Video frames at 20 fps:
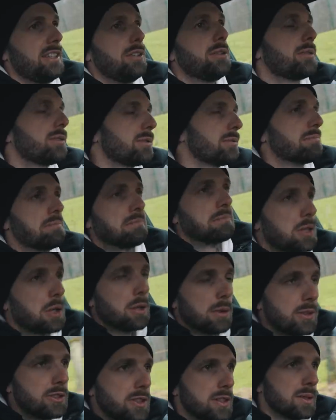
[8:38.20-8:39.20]
you
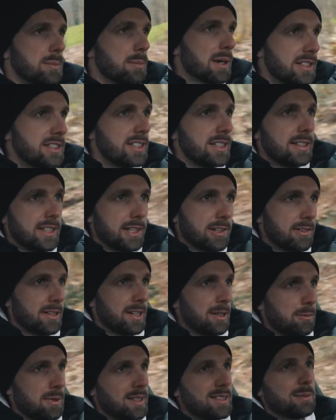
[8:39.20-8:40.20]
could use my GT3
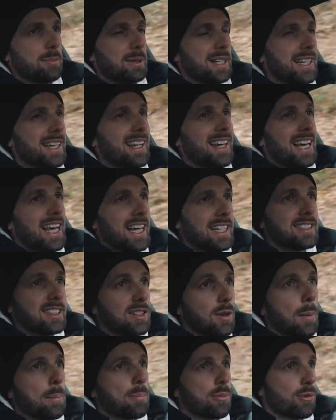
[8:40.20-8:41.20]
in the winter, but it's
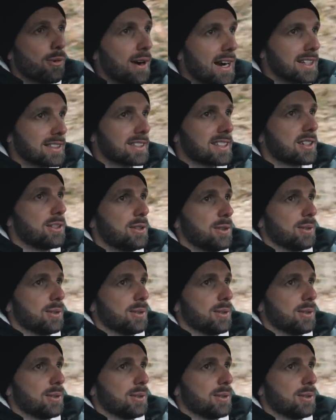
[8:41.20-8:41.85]
not practical.